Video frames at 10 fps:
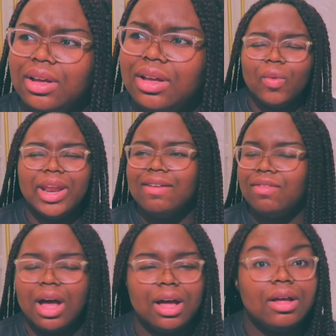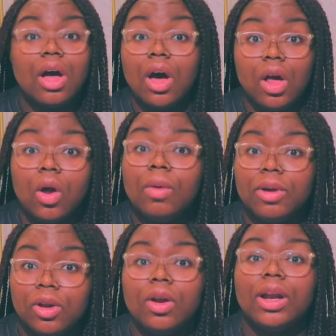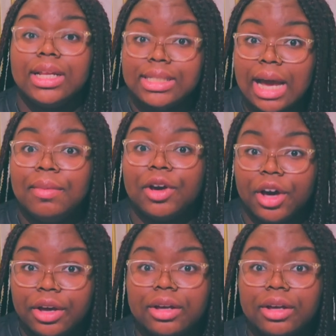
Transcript: whenever a long periodically time ago.